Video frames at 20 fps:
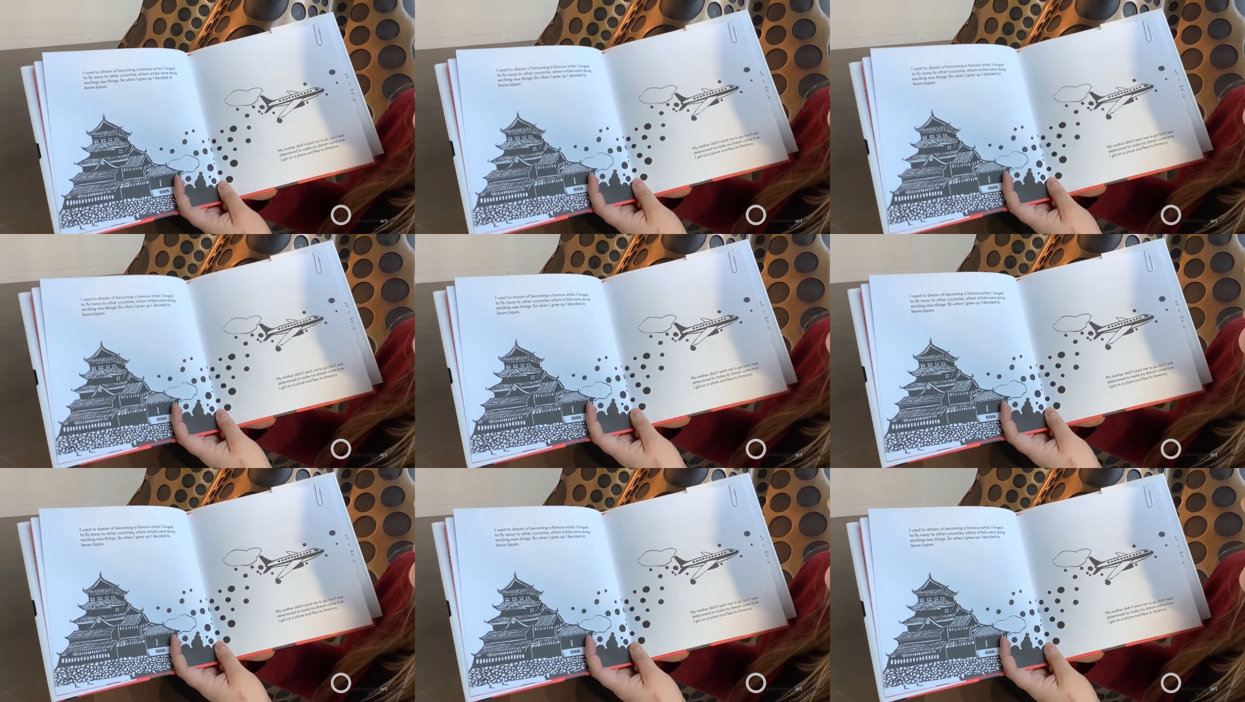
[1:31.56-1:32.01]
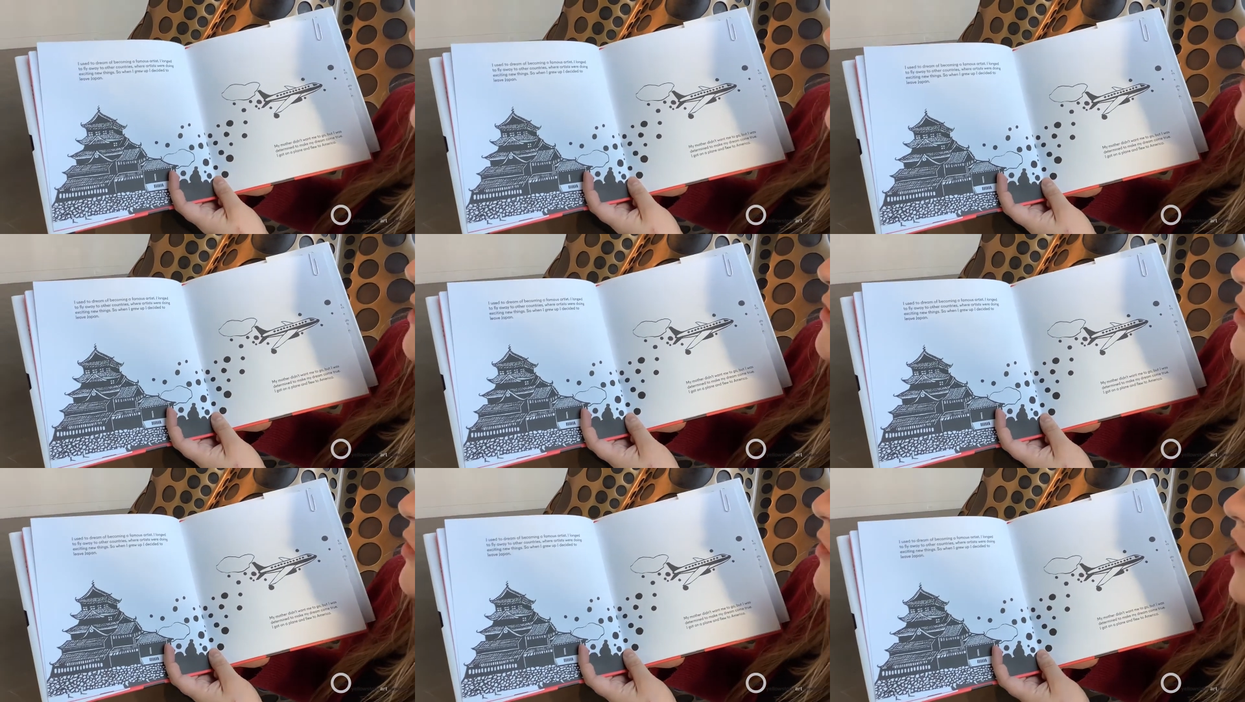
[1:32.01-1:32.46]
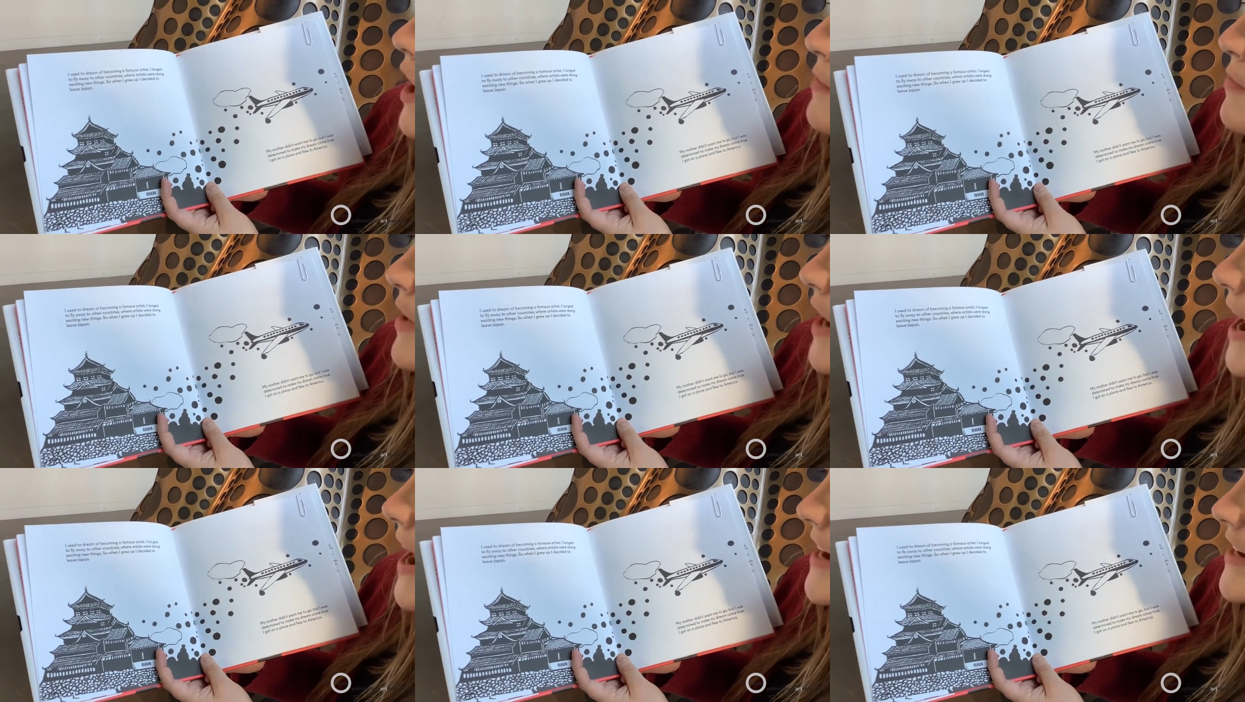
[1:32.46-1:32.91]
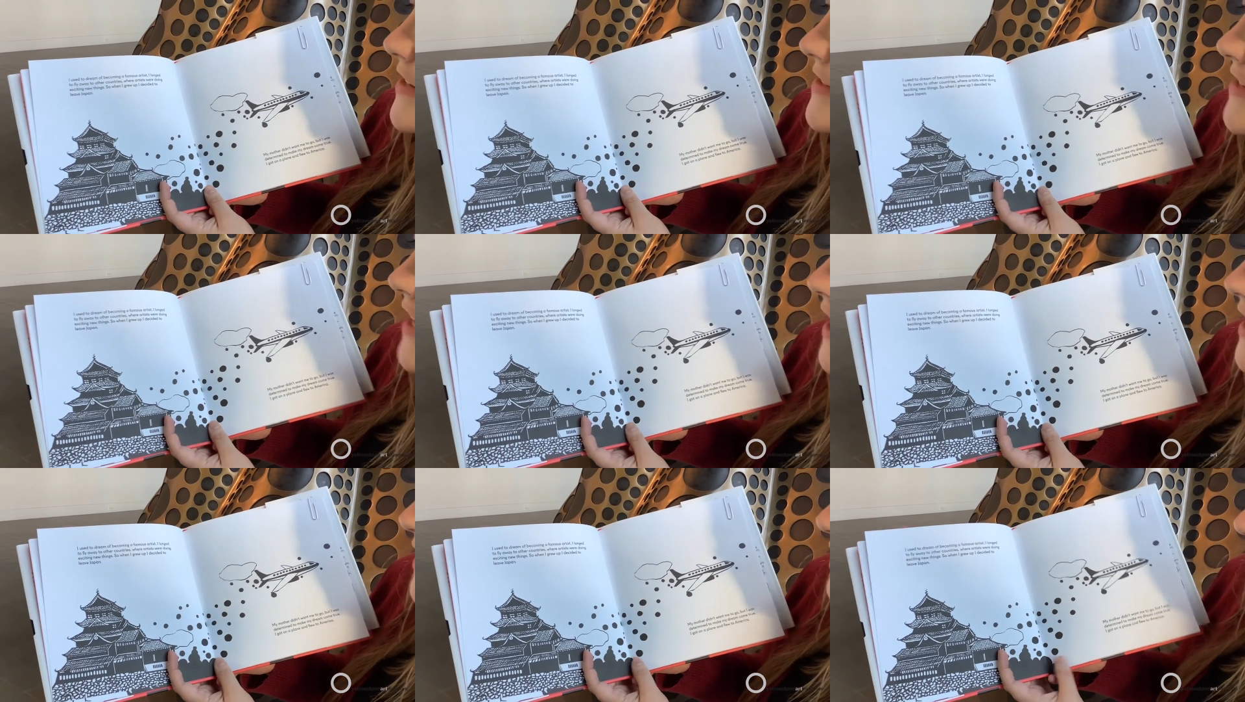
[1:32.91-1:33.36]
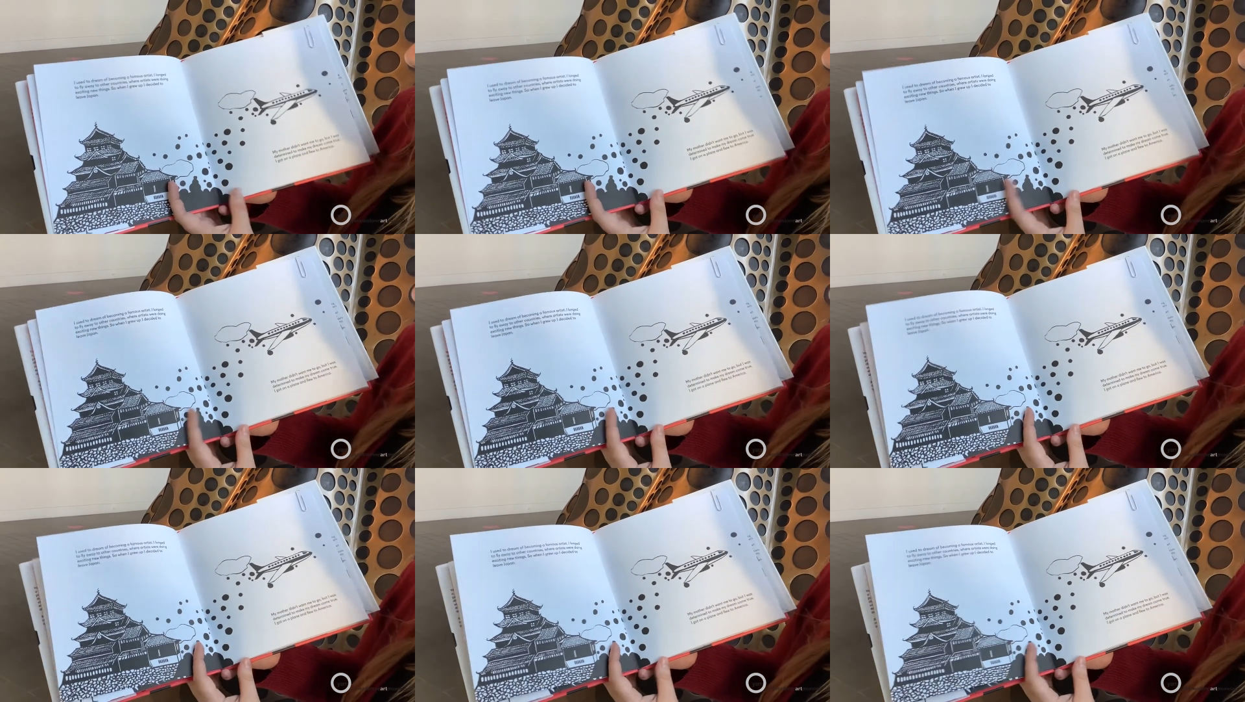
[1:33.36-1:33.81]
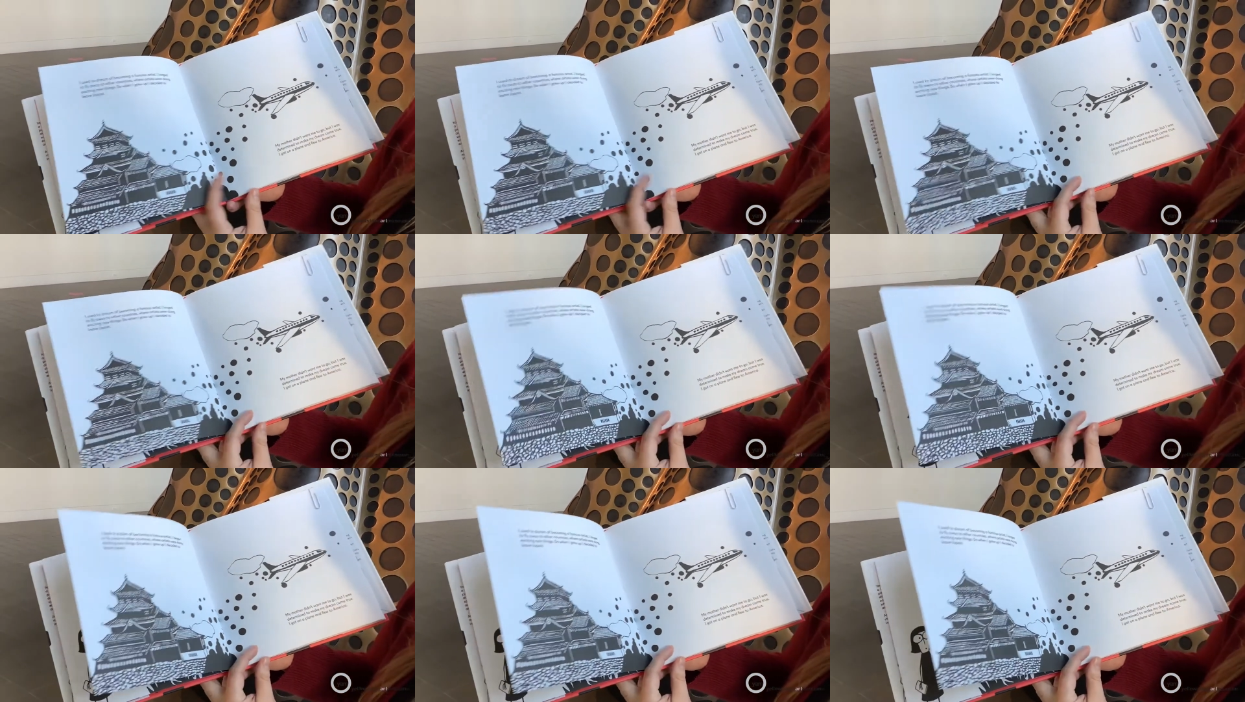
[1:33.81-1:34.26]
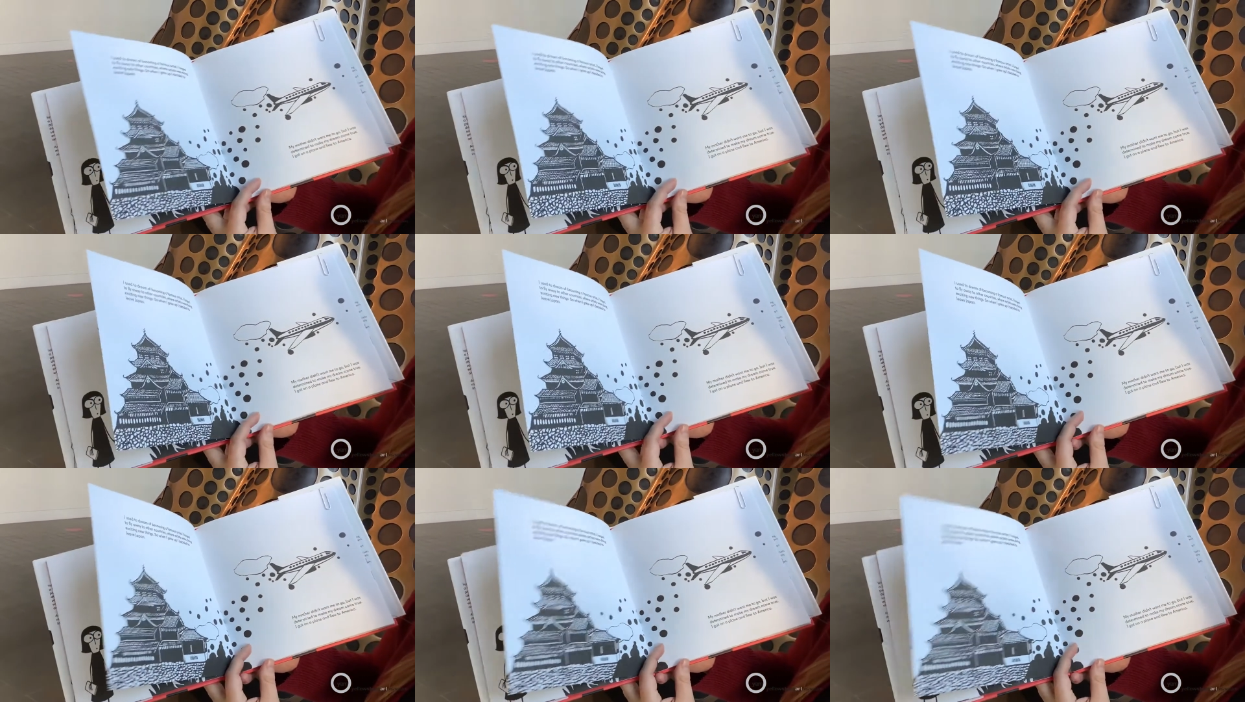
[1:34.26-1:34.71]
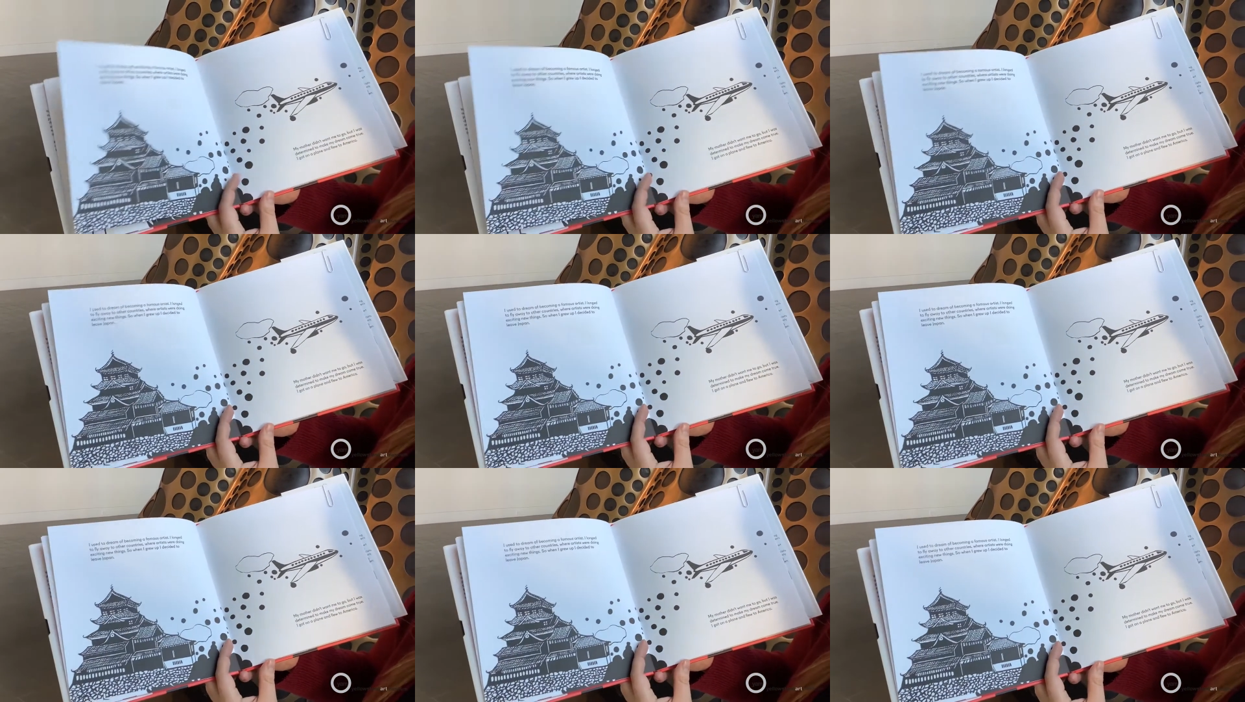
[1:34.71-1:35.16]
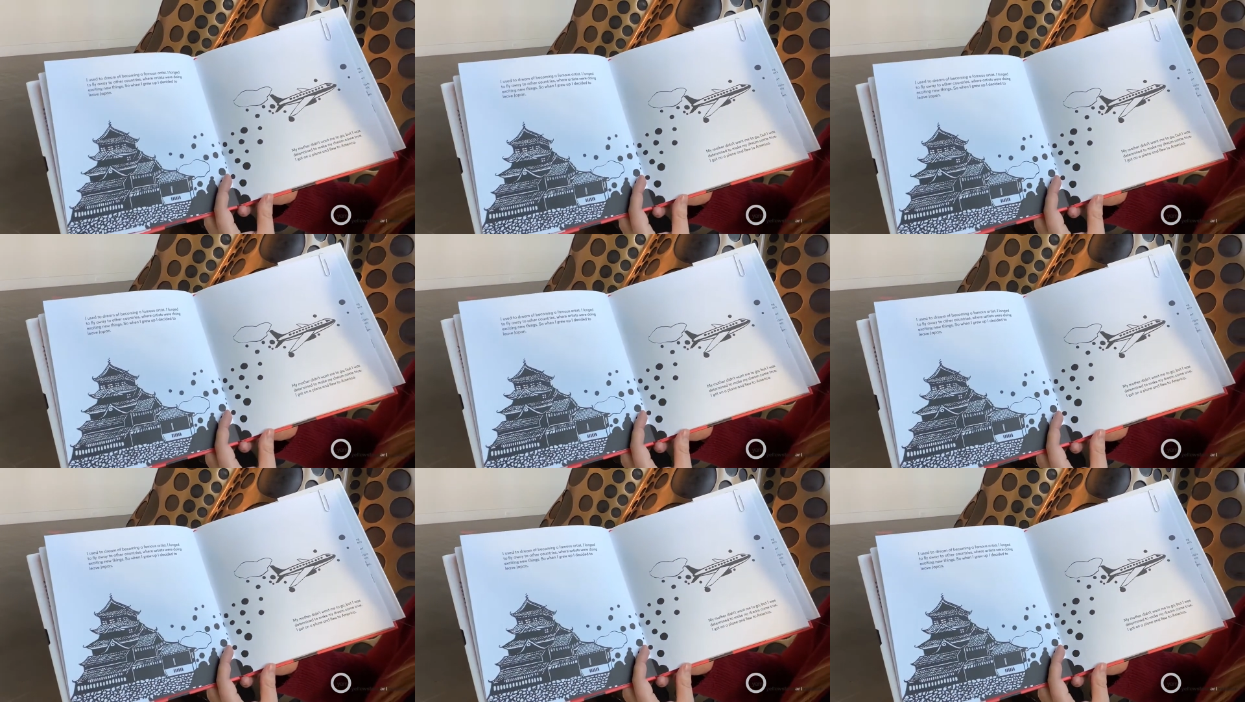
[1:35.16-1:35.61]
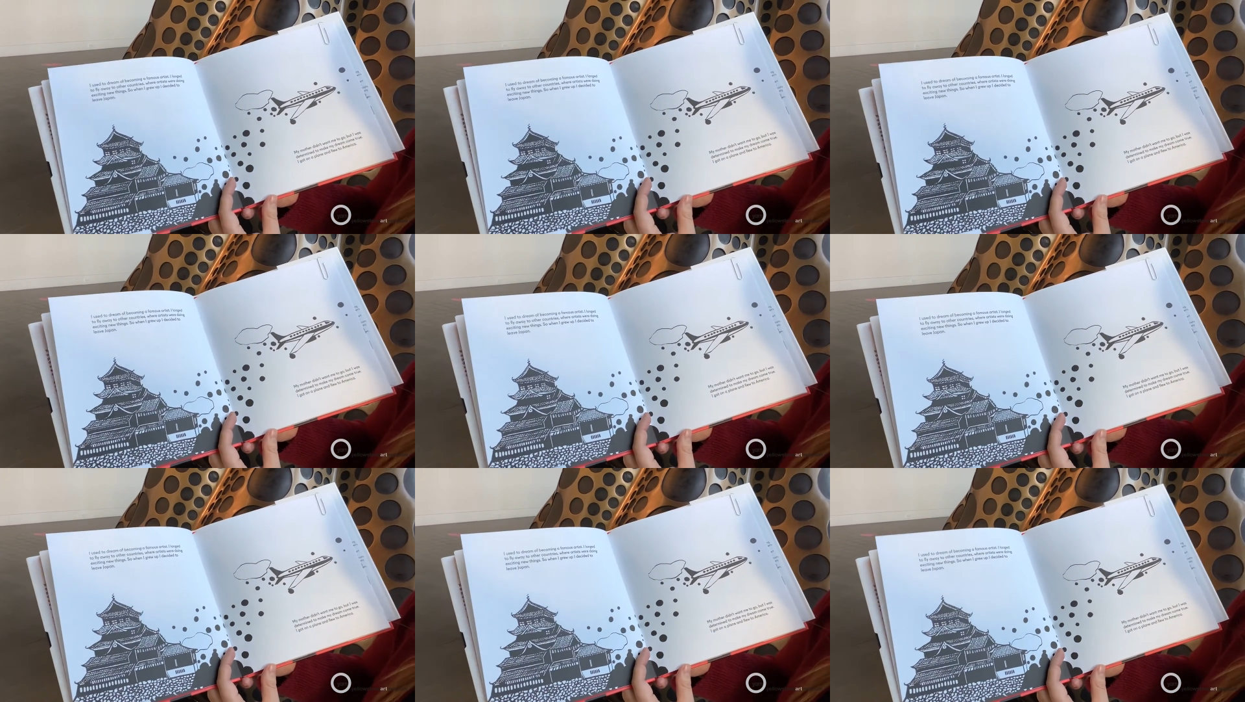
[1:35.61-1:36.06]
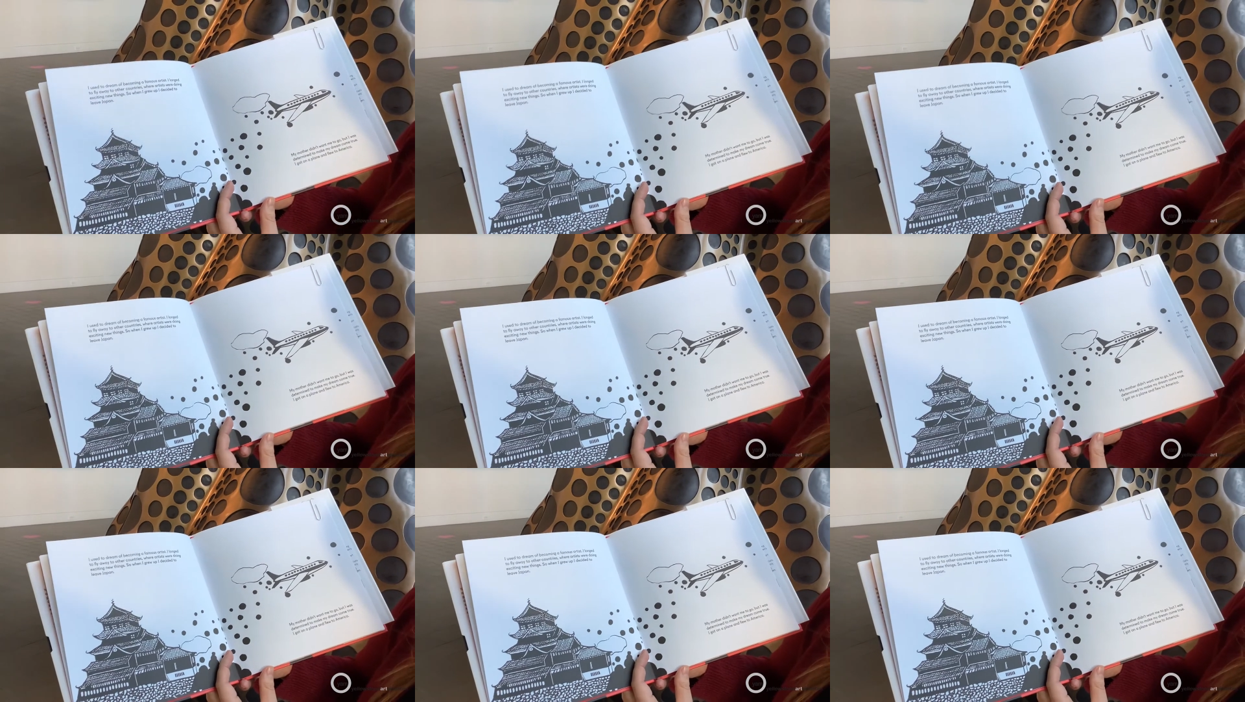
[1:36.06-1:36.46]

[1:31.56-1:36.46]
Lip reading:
(no speaker visible)